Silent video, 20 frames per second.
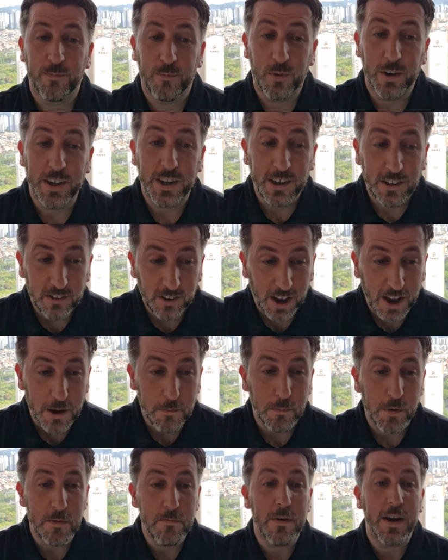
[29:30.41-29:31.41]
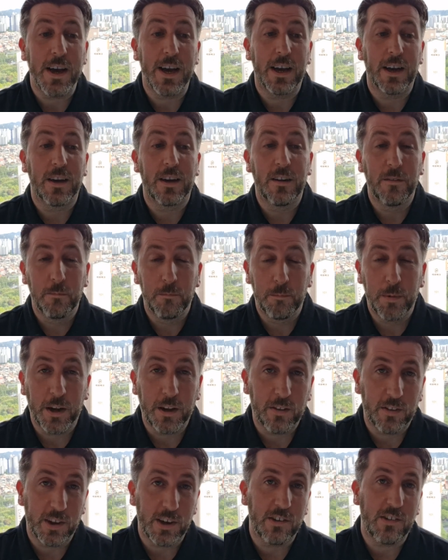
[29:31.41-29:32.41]
When he's a happy man,
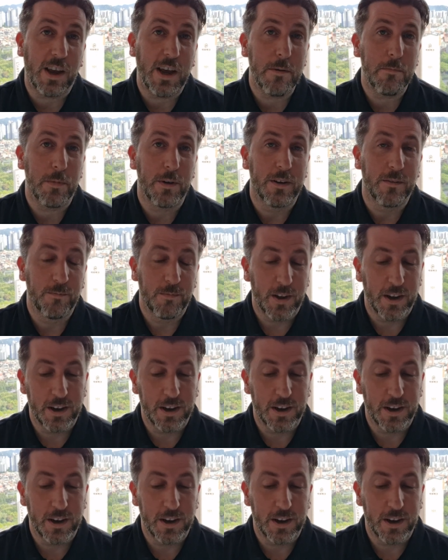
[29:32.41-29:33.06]
big things happen,